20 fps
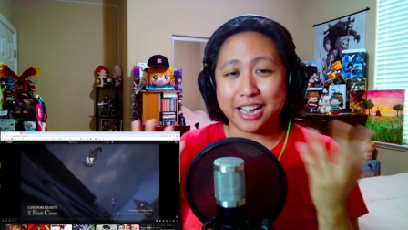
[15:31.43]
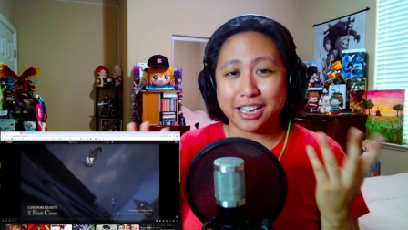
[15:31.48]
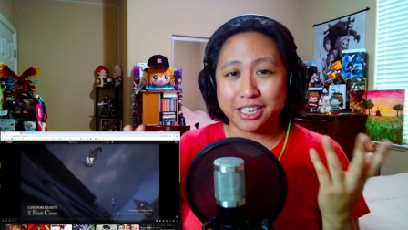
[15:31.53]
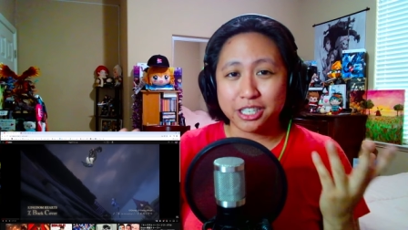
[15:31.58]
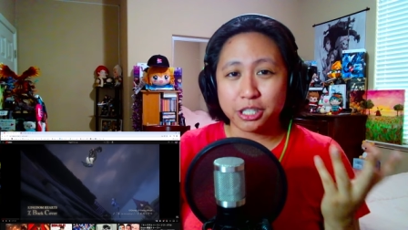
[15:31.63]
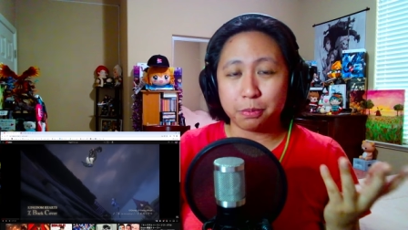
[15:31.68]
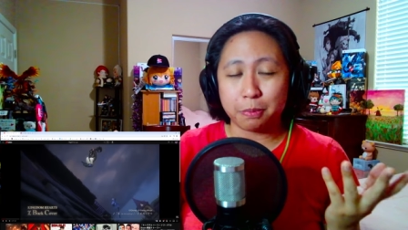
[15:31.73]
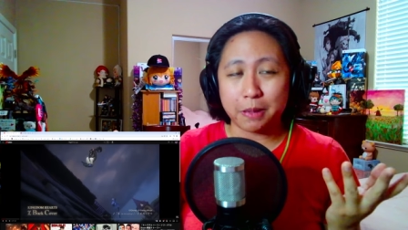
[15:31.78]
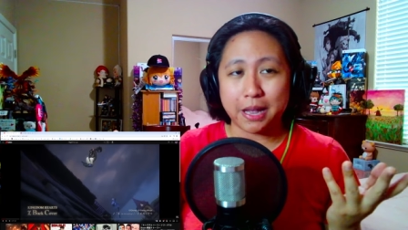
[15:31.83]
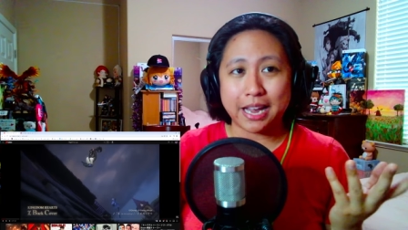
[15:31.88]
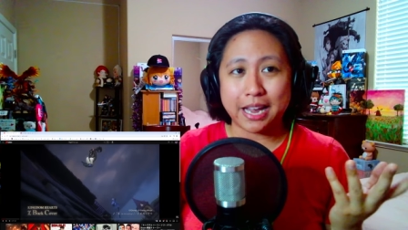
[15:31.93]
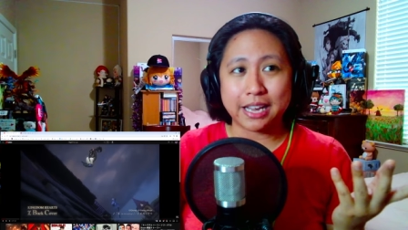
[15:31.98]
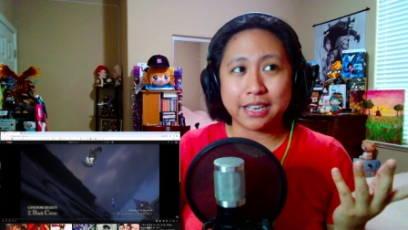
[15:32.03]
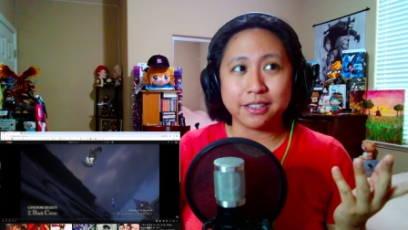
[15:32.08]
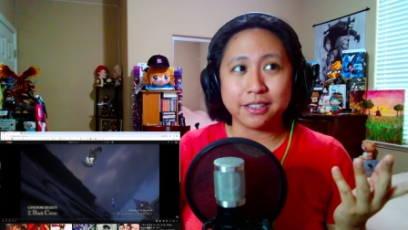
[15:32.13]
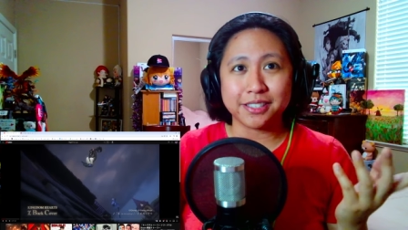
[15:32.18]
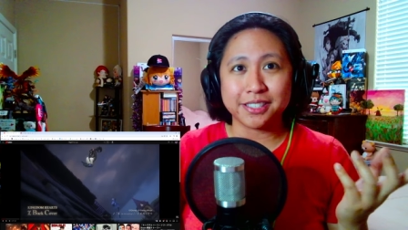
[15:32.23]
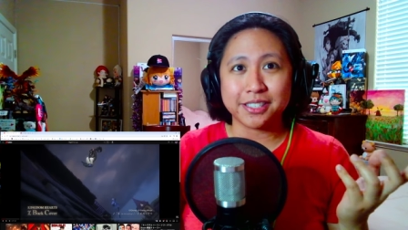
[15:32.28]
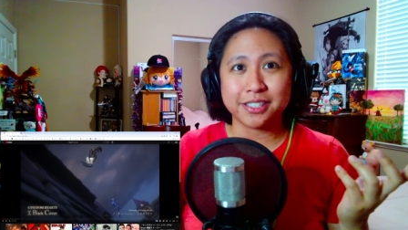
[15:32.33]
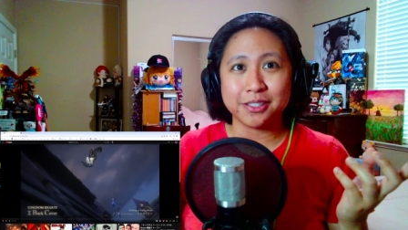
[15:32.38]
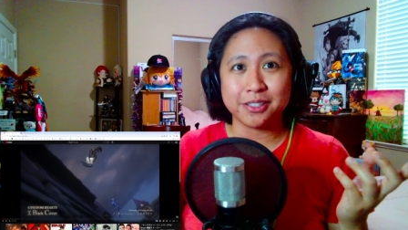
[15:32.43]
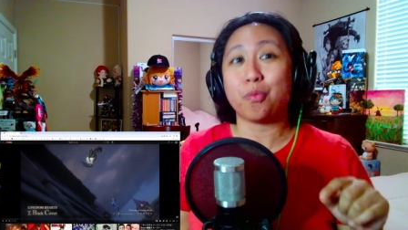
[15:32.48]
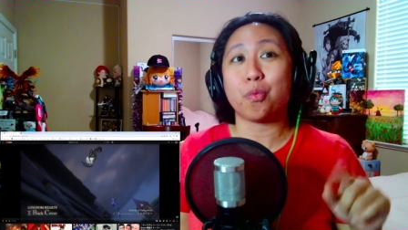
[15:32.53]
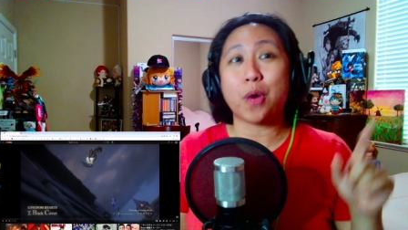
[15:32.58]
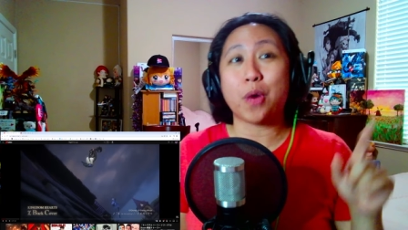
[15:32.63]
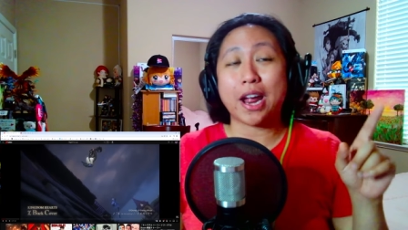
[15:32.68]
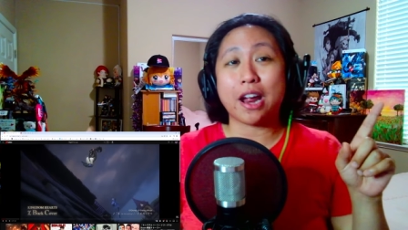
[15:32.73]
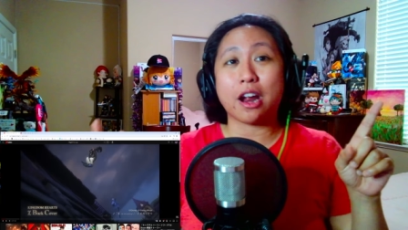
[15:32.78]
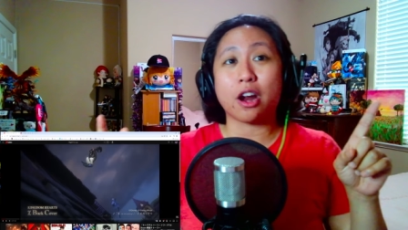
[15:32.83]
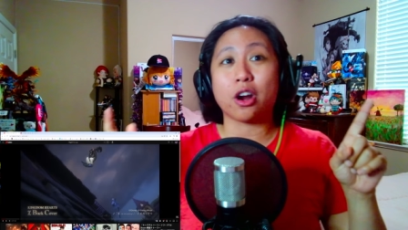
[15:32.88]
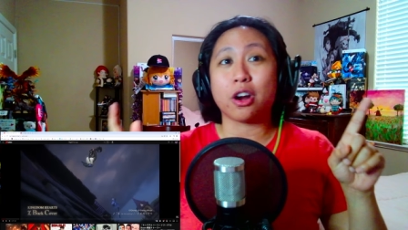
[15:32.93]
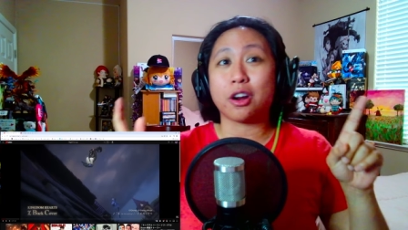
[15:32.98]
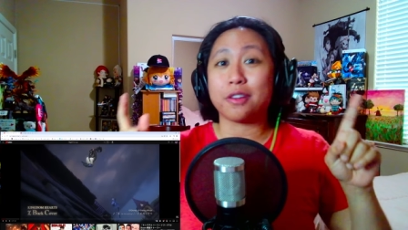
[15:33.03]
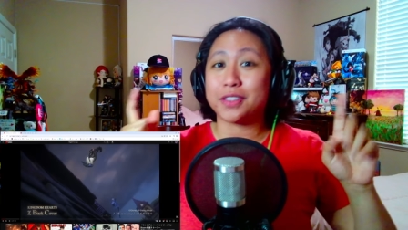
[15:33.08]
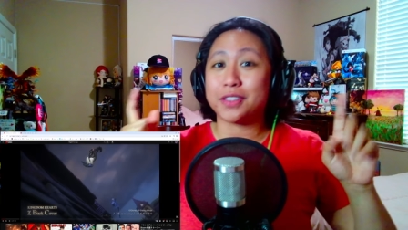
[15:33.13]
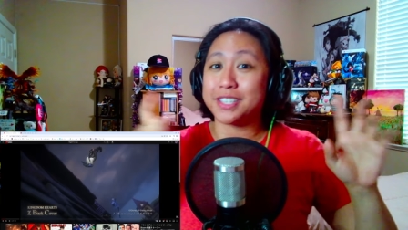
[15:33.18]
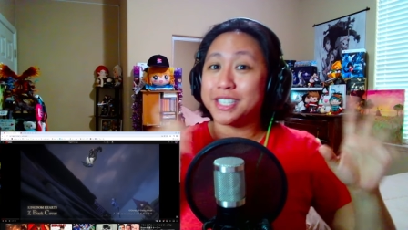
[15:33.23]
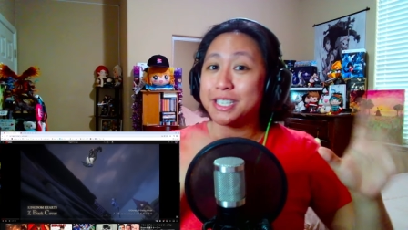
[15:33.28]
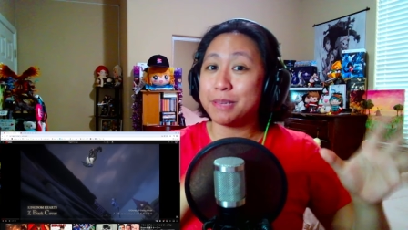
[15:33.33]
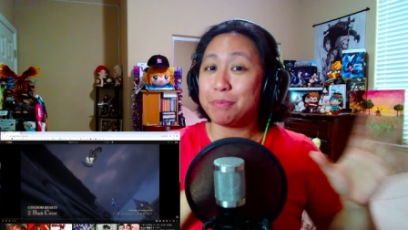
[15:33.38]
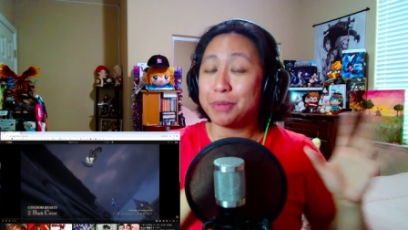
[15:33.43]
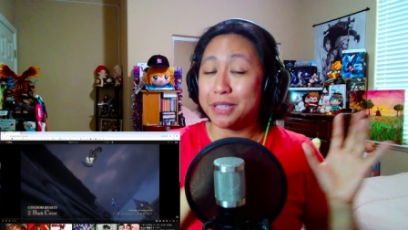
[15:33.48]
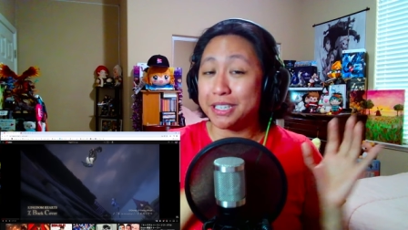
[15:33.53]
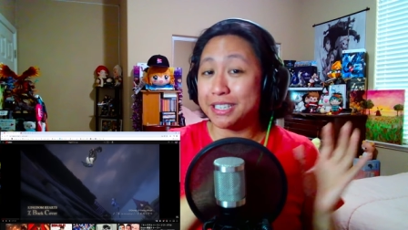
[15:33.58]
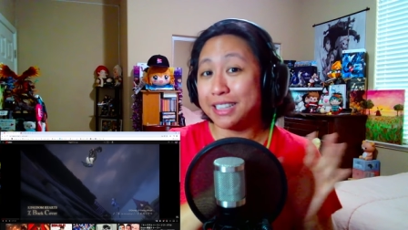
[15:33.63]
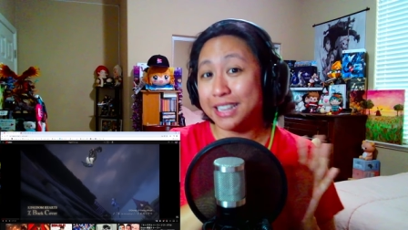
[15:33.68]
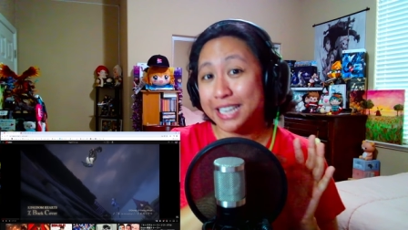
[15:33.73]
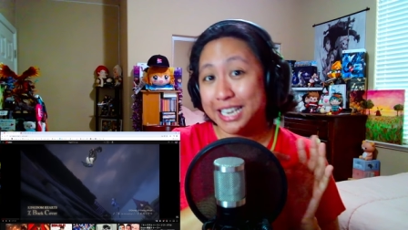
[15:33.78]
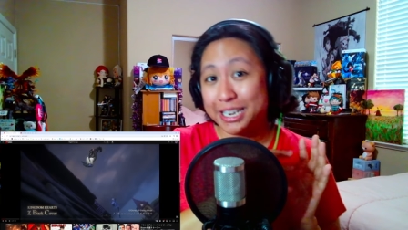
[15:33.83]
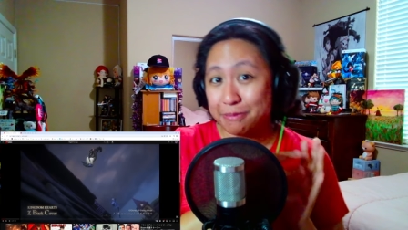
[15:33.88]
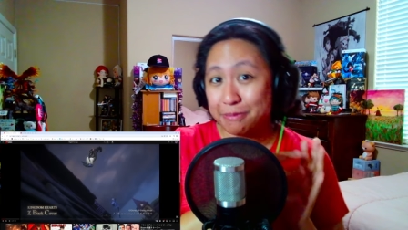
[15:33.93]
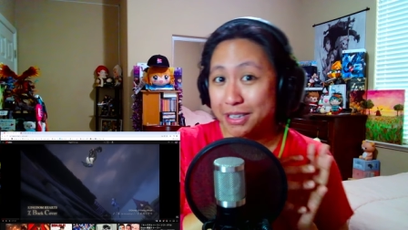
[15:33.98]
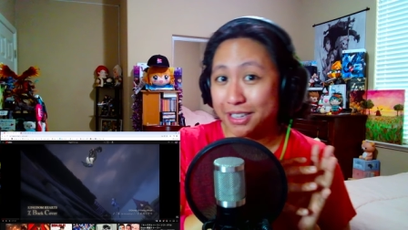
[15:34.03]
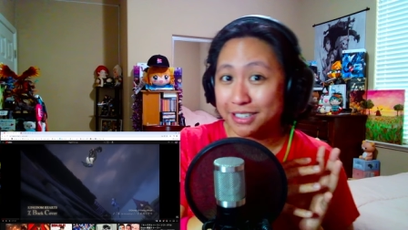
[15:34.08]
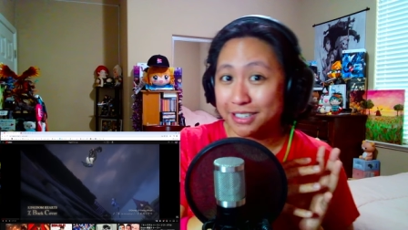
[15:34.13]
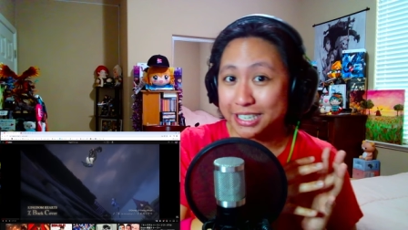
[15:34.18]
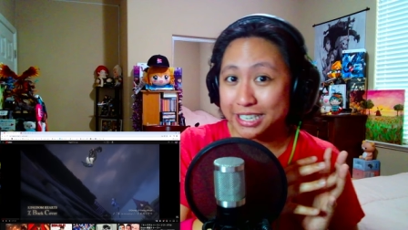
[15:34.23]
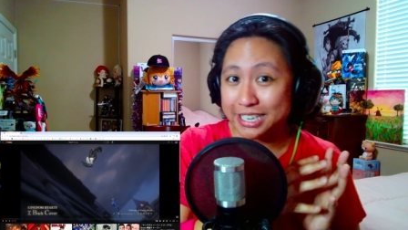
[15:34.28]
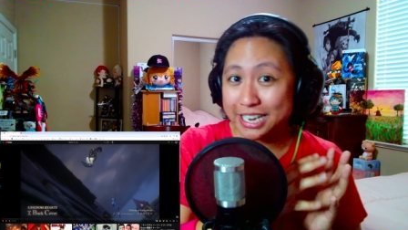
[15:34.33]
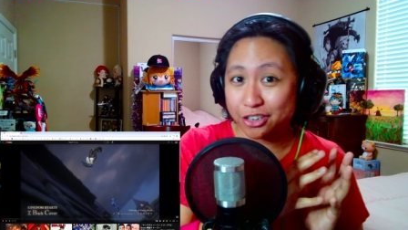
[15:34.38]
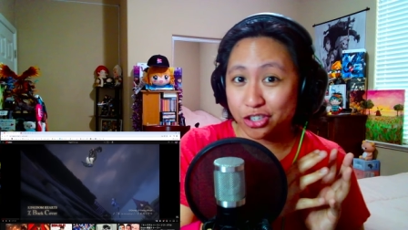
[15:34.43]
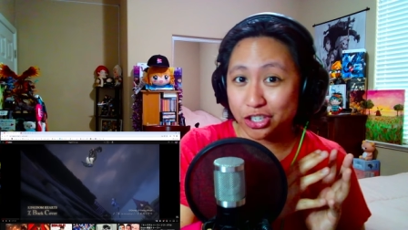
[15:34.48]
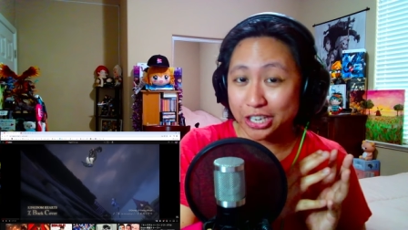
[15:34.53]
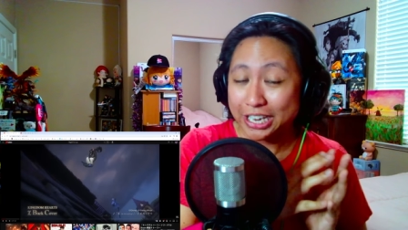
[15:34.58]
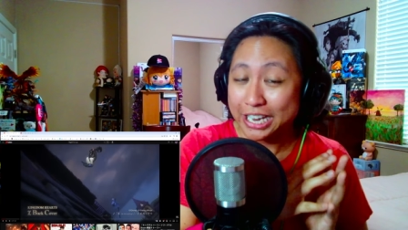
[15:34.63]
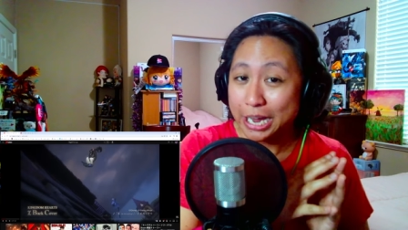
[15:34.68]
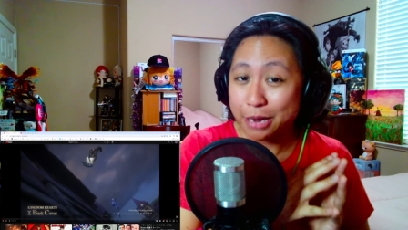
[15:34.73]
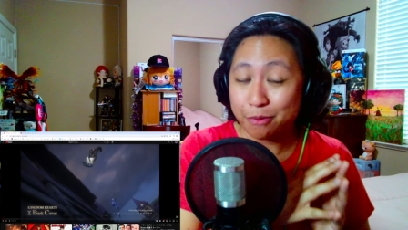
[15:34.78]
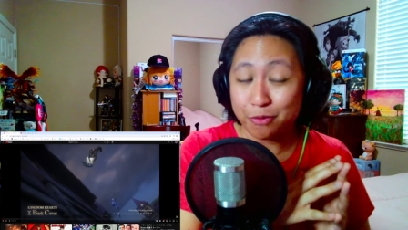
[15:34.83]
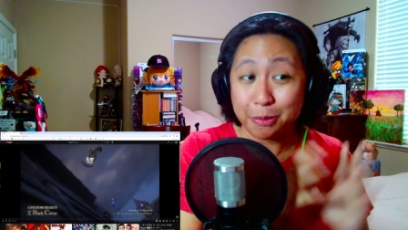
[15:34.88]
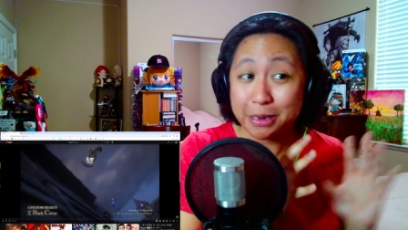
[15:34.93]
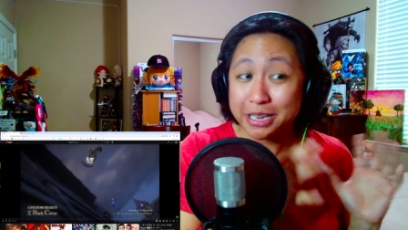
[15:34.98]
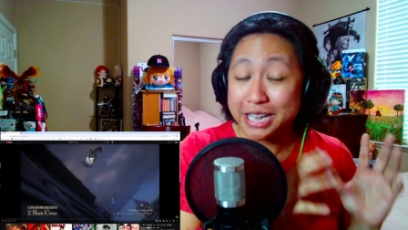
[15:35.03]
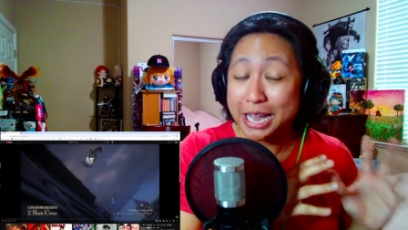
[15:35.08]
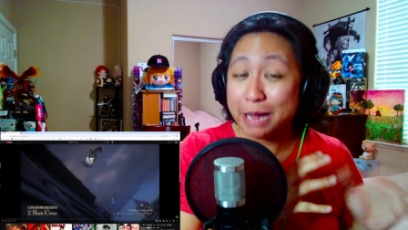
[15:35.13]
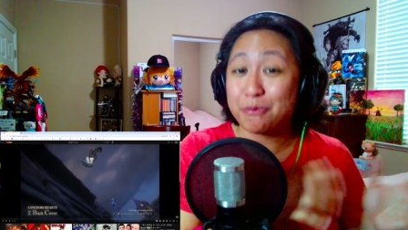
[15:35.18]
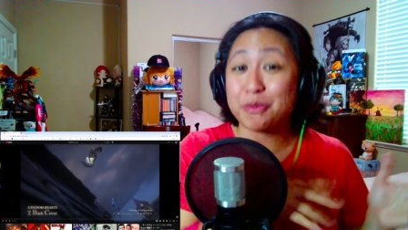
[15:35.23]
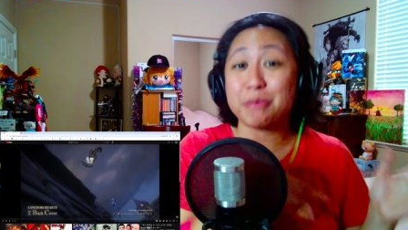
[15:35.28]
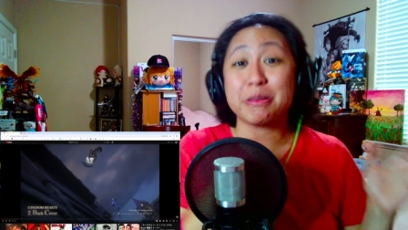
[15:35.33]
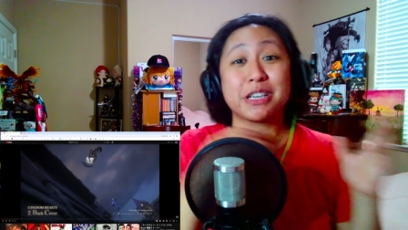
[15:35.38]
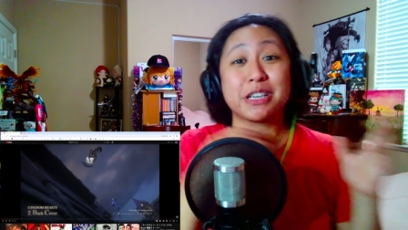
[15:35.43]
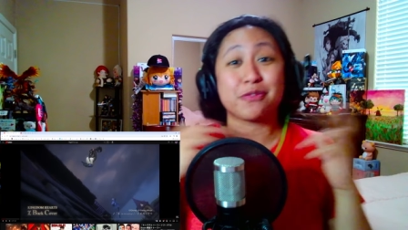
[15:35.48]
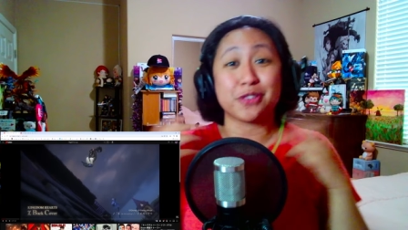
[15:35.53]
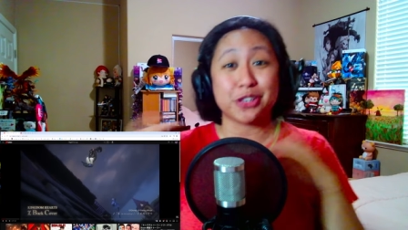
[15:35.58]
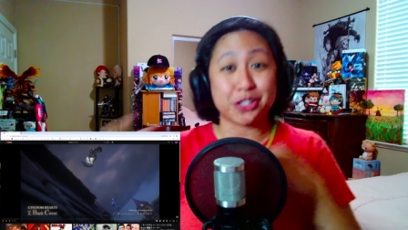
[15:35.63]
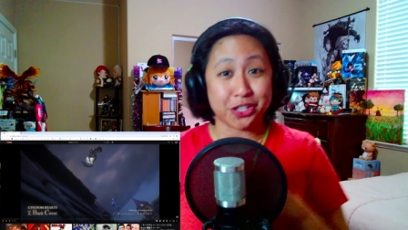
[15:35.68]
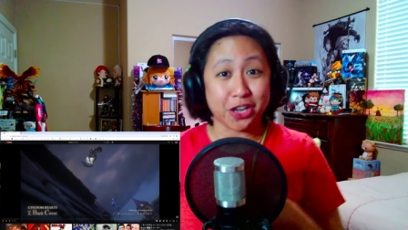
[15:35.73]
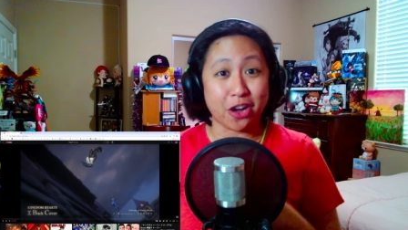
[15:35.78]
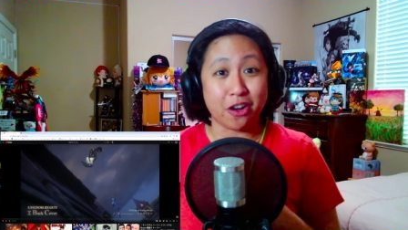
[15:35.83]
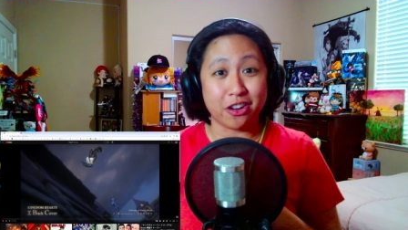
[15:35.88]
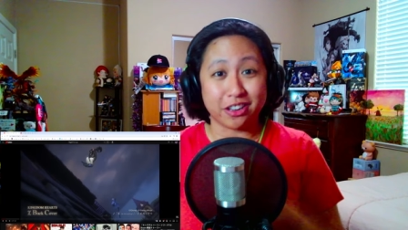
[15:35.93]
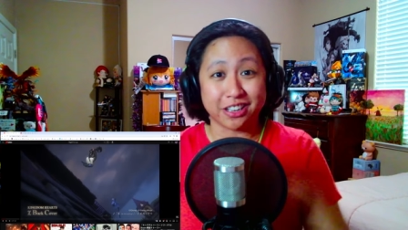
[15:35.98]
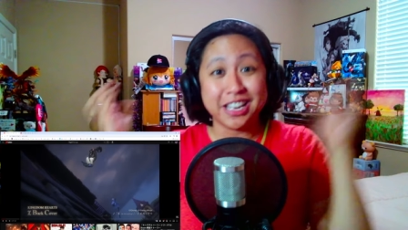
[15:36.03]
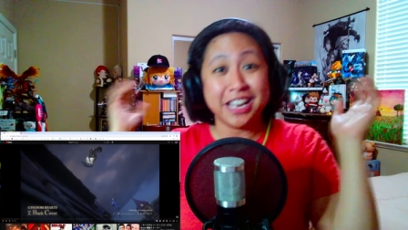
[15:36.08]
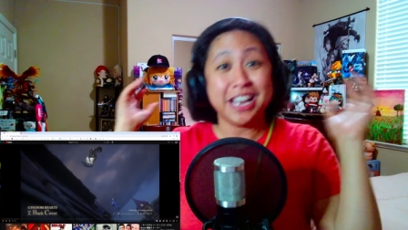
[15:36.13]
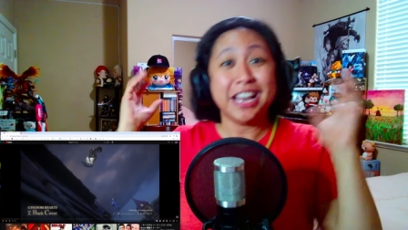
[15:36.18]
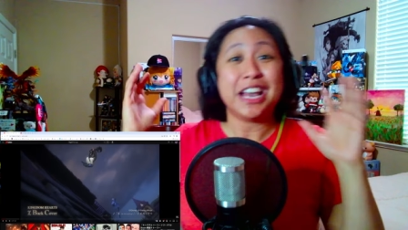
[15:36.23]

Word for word: I explained where the simple and clean melody actually came from. It came from a different song.